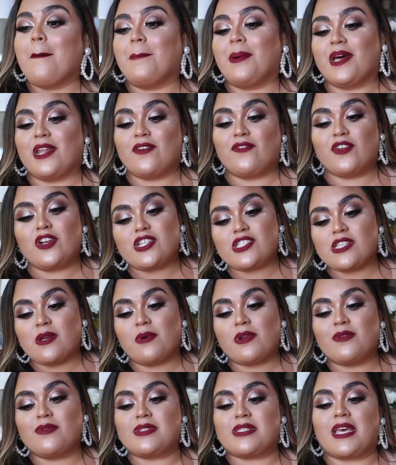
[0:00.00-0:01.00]
But if you're
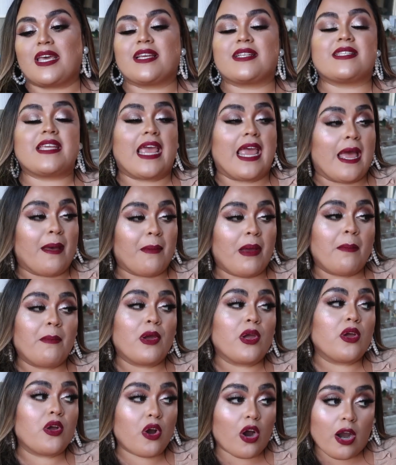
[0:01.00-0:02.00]
someone who's like, damn, I'm
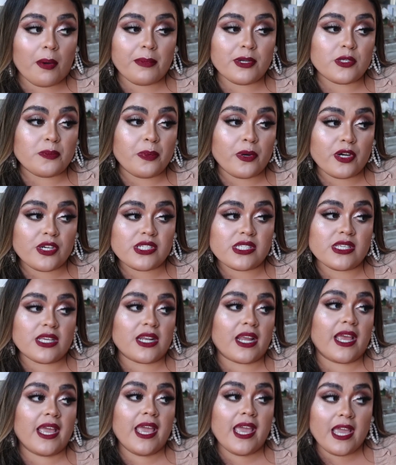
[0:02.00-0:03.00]
a garbage
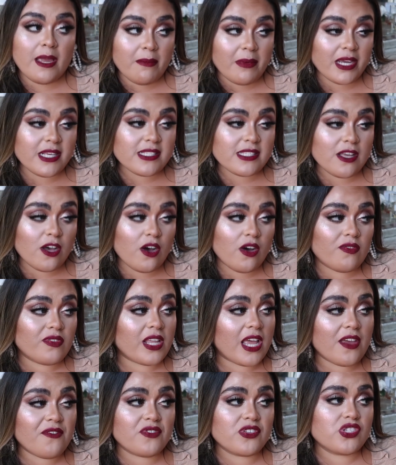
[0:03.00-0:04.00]
person, I hate myself,
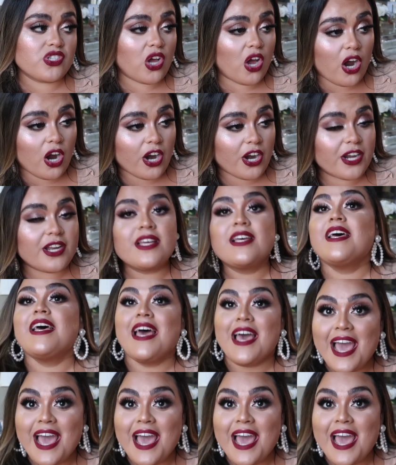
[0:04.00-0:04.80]
life is hard,